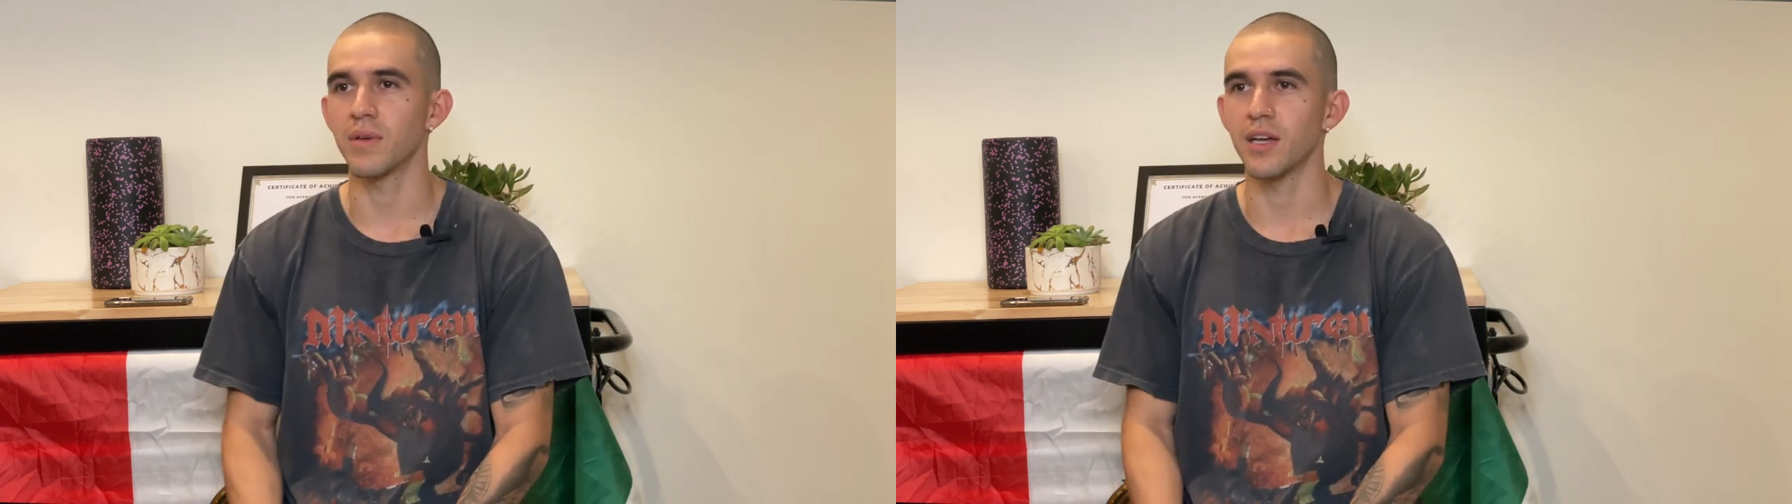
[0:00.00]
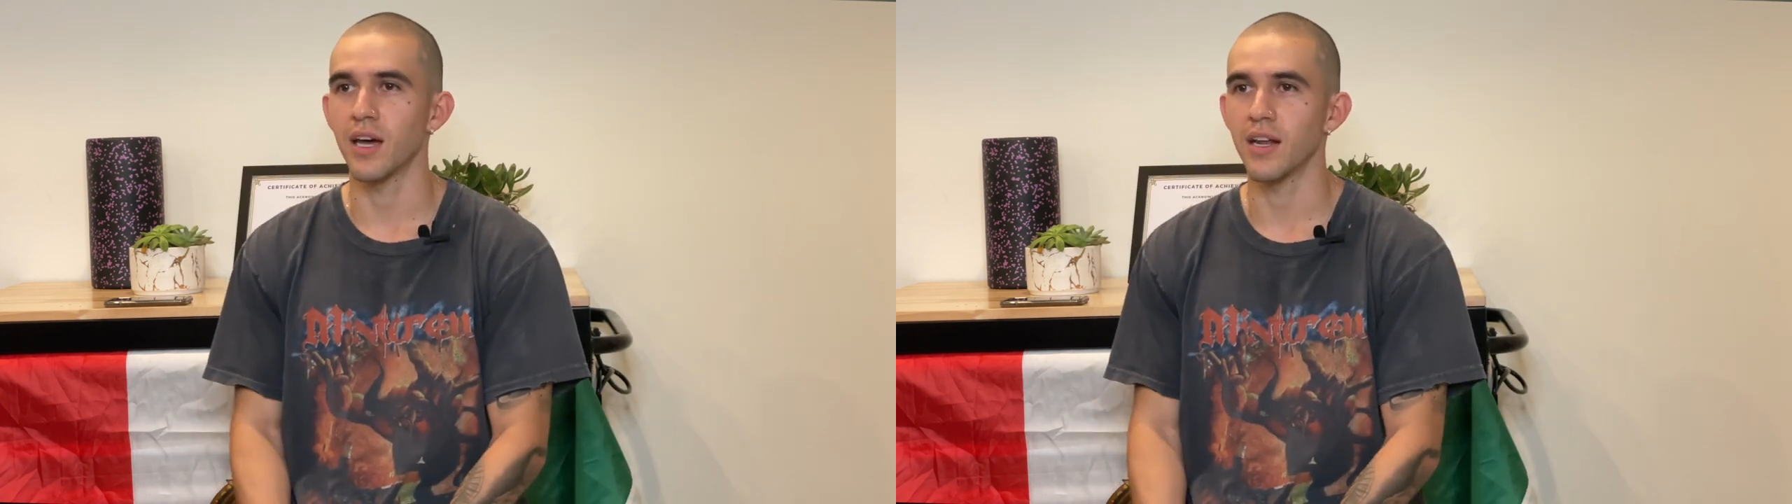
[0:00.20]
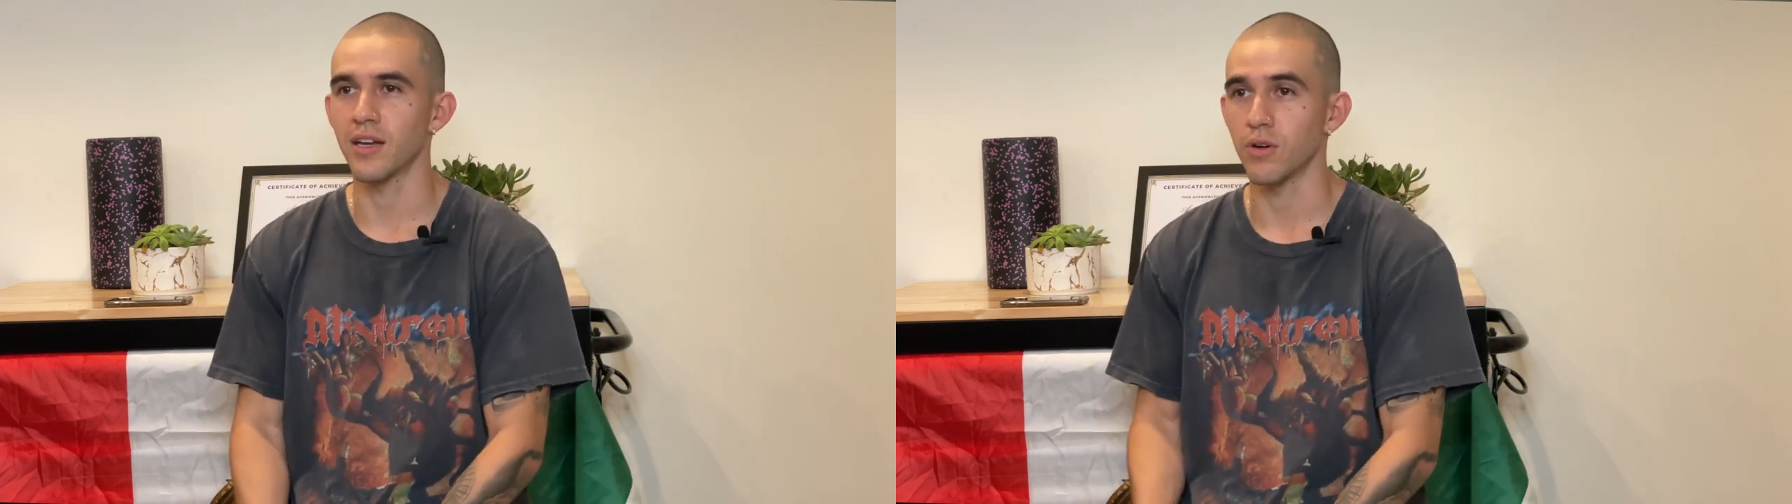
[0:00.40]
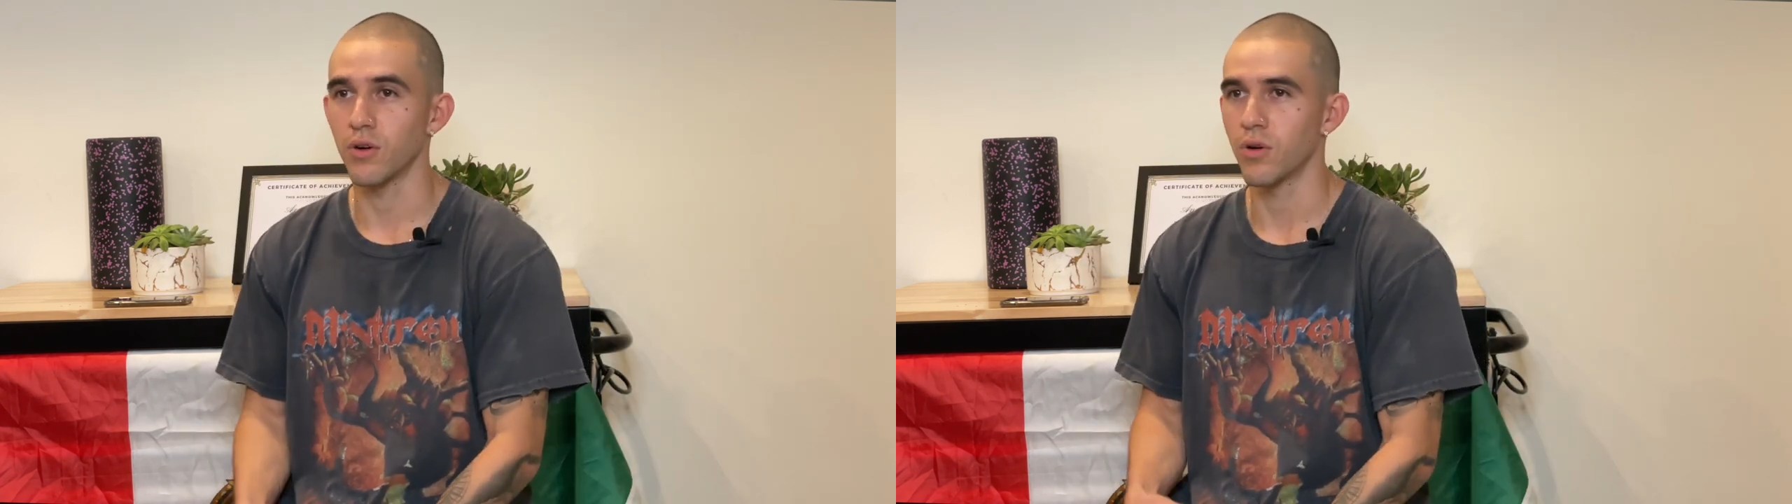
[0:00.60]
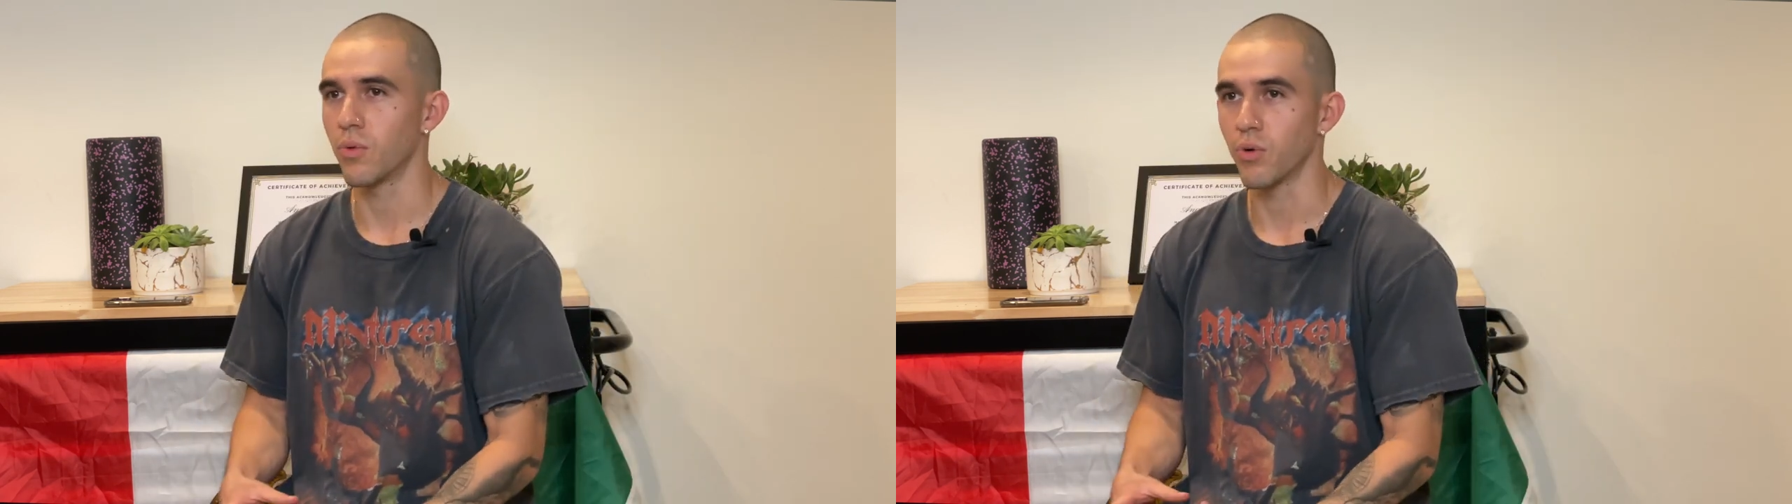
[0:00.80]
he had like a
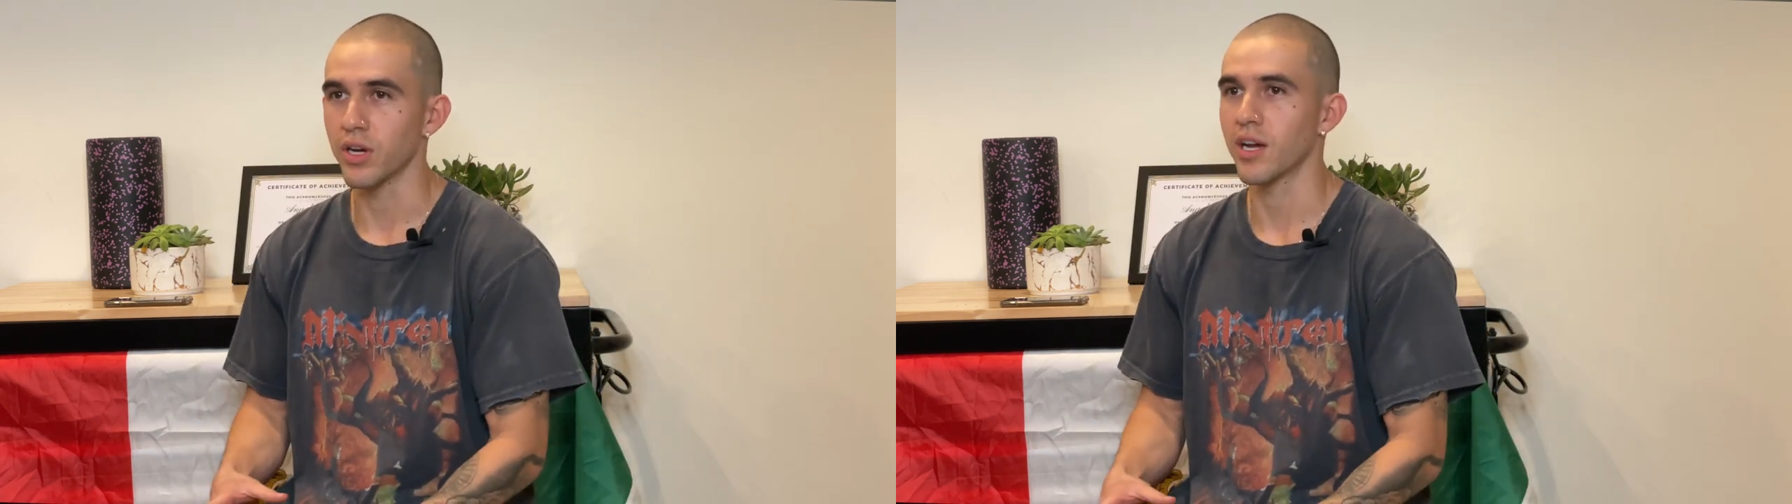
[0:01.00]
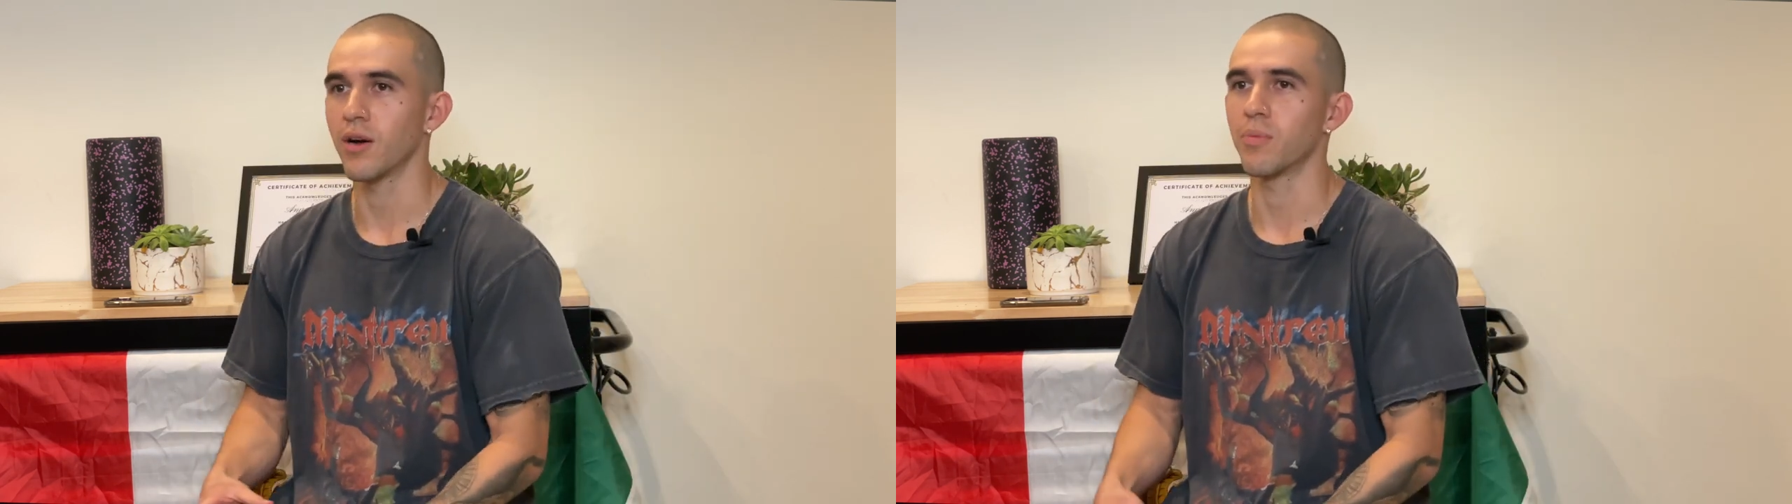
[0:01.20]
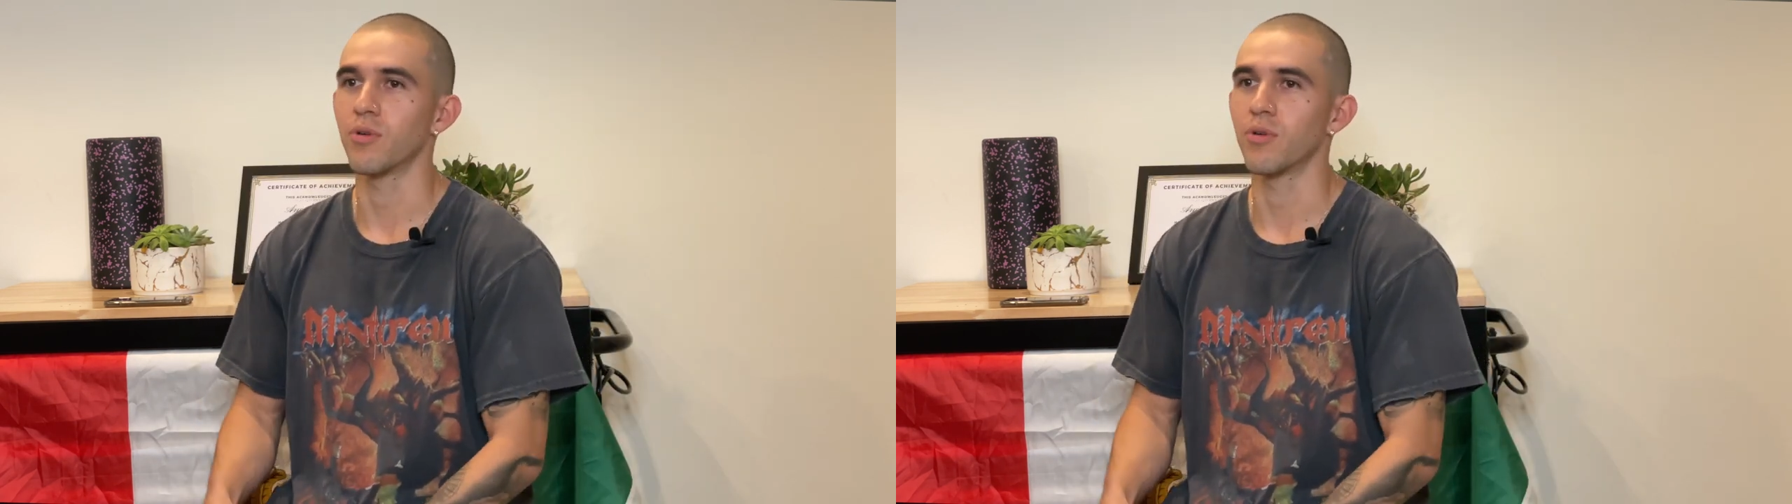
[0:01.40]
whole workout